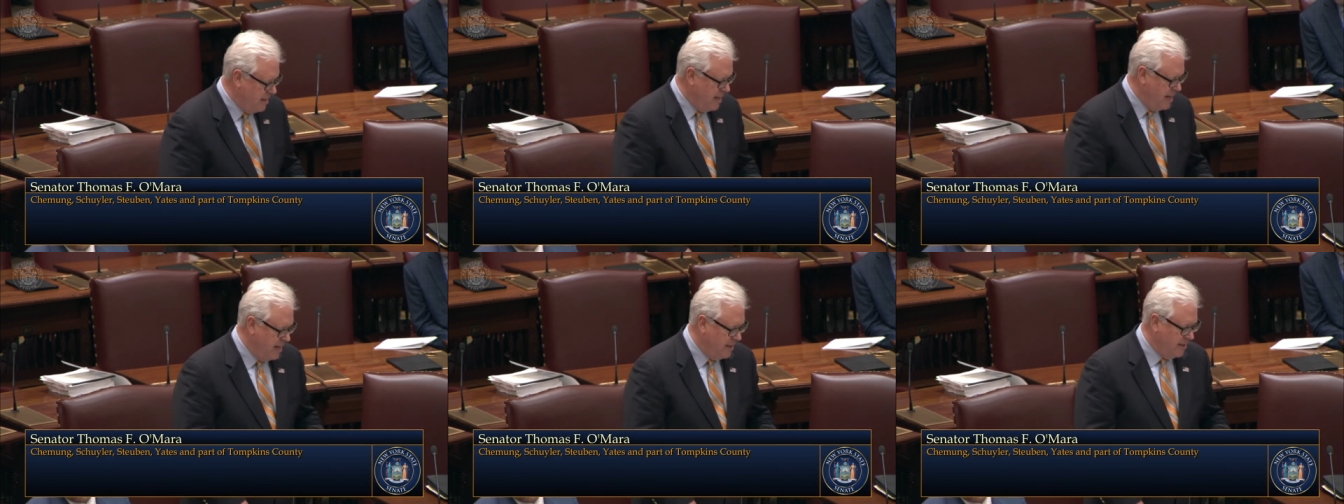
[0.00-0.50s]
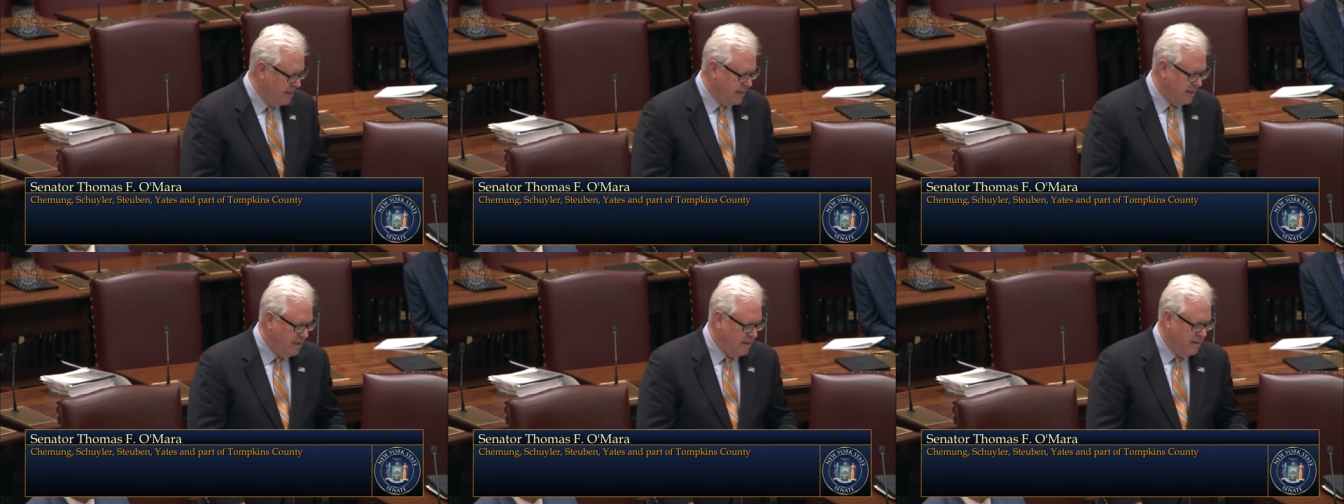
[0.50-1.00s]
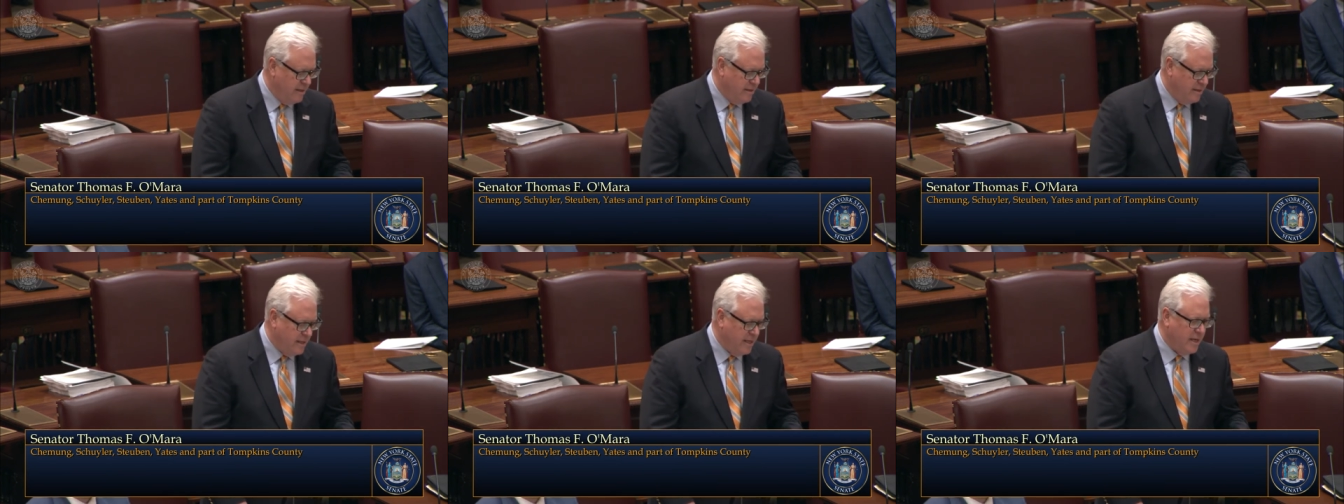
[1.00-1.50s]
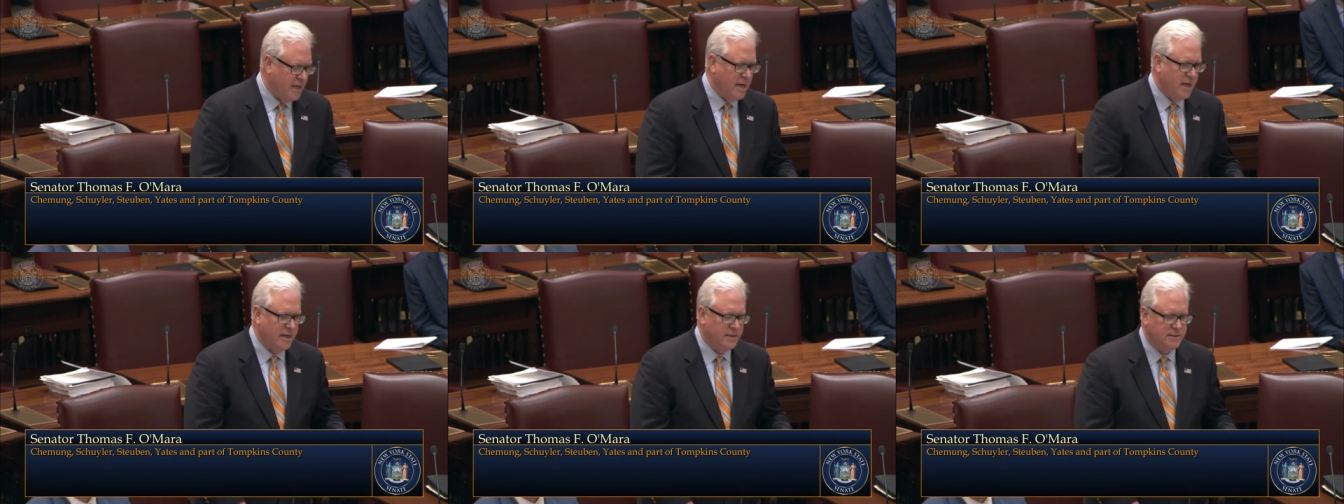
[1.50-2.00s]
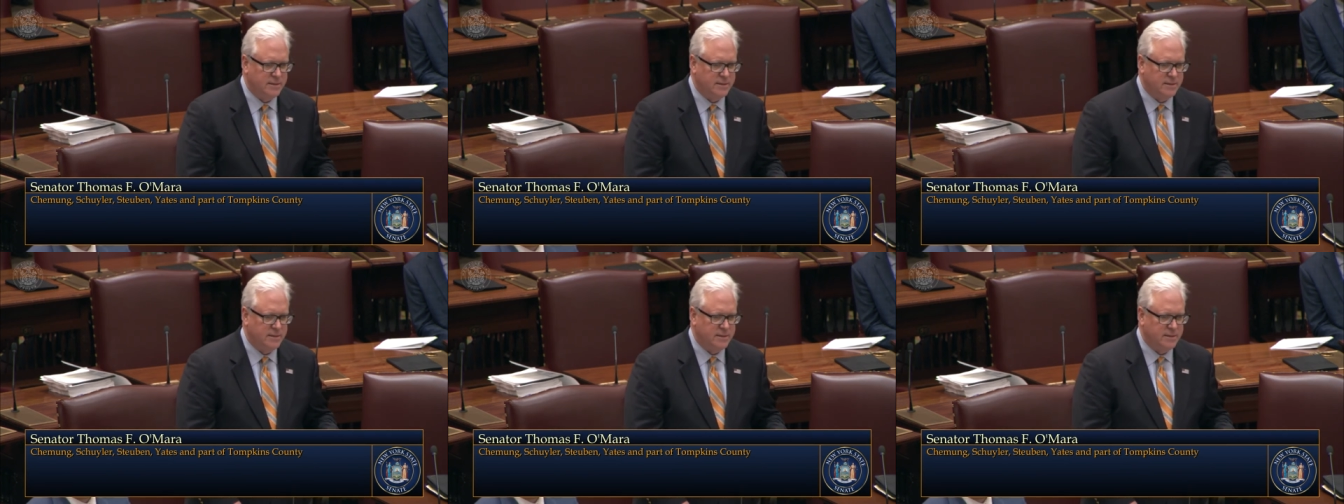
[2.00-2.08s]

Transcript: and the, the uh,